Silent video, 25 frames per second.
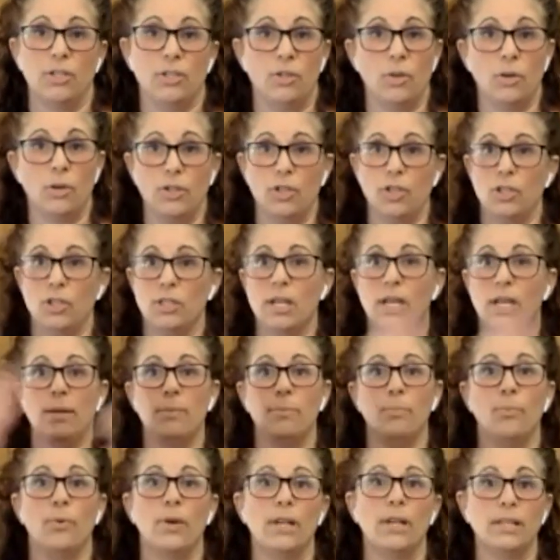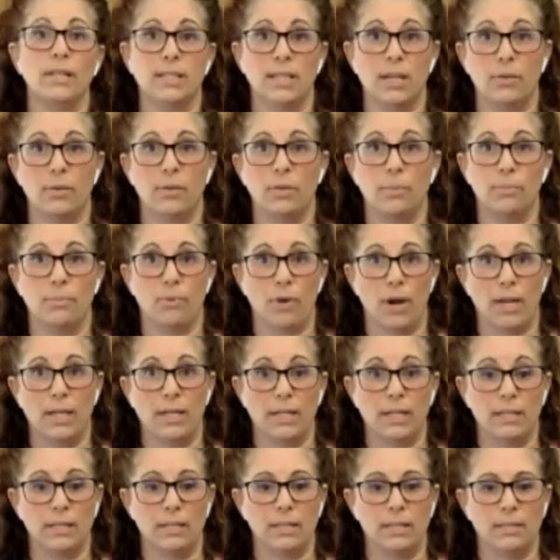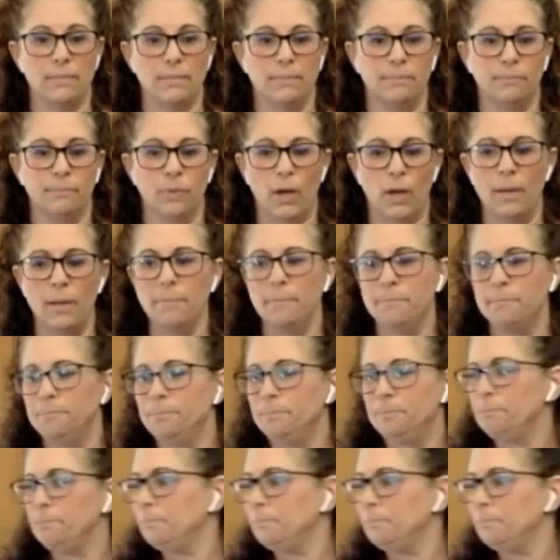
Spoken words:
So it just kind of brings out the brightness, okay?